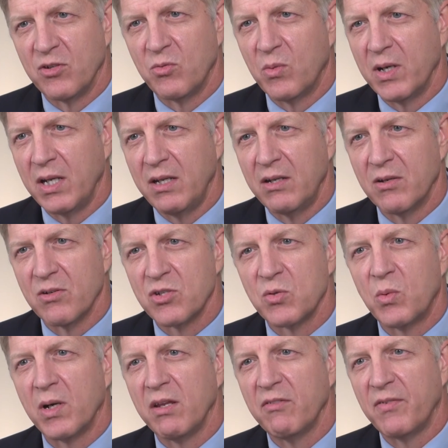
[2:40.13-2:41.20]
20 years,
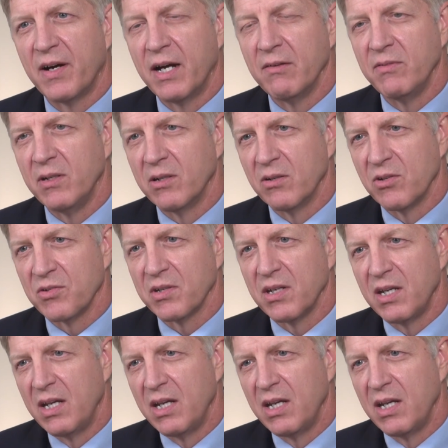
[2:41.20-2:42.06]
25 years,